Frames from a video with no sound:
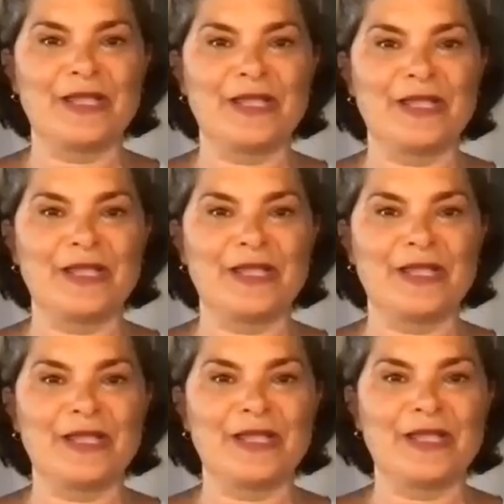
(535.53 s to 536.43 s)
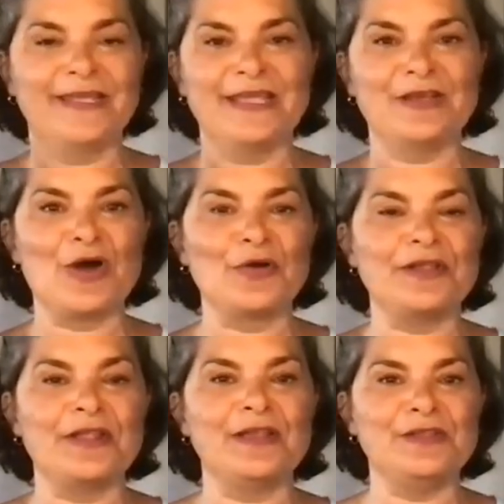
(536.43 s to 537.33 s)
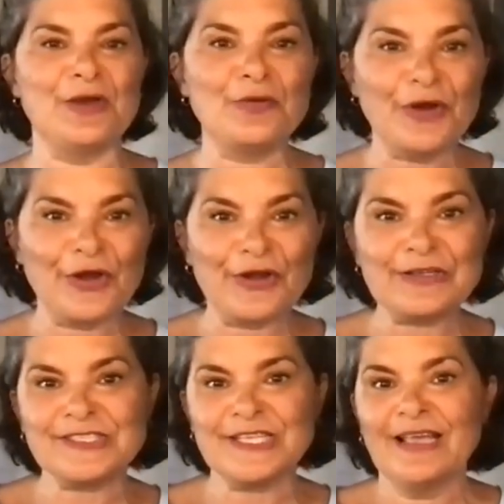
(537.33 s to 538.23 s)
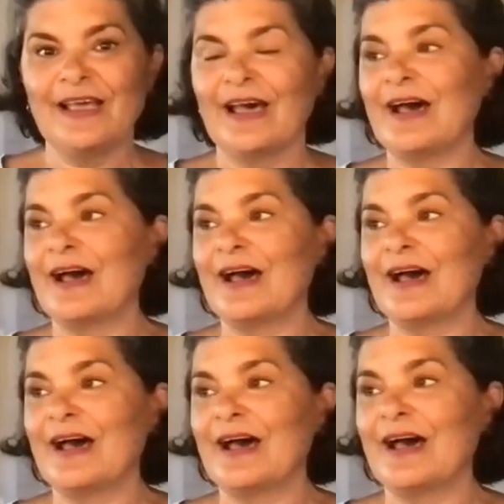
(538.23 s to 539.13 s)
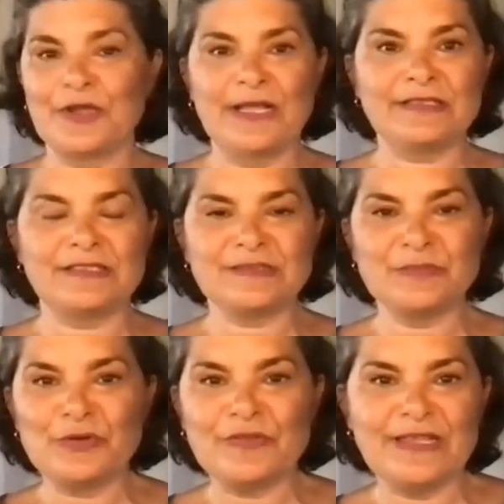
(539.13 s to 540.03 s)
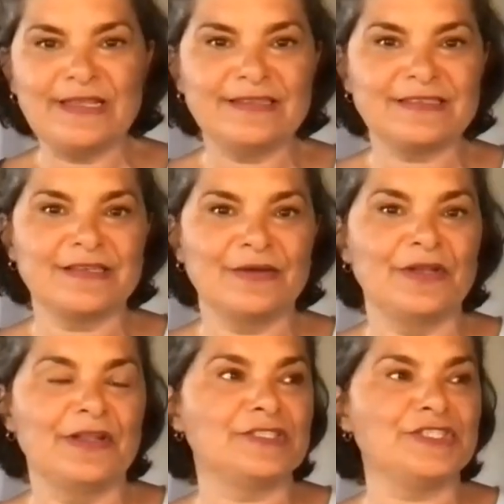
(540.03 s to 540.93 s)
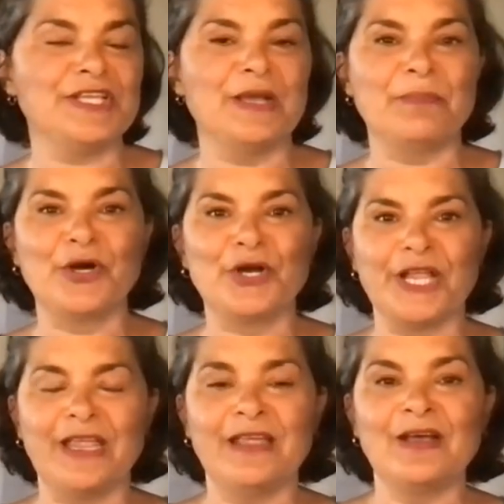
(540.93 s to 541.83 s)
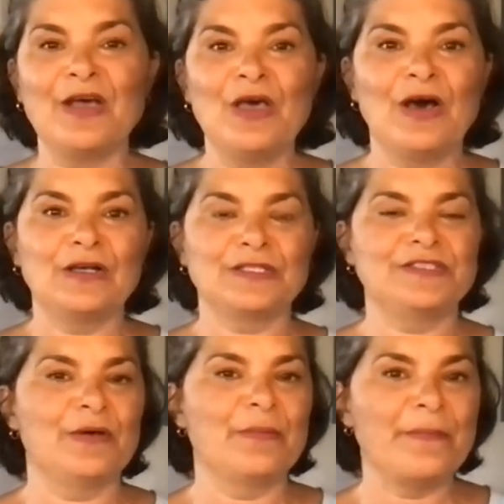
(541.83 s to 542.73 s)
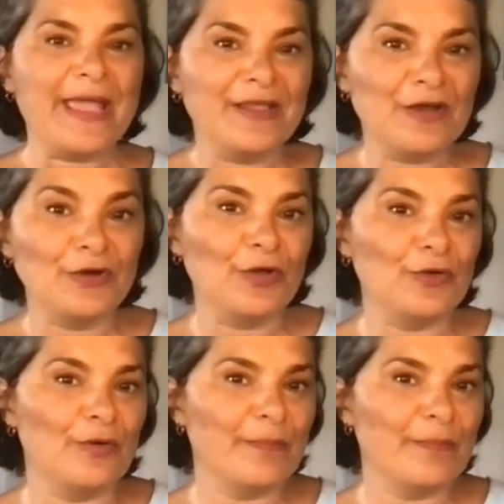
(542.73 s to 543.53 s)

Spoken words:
yard, making coconut yogurt, coconut smoothies, coconut chia pudding, also local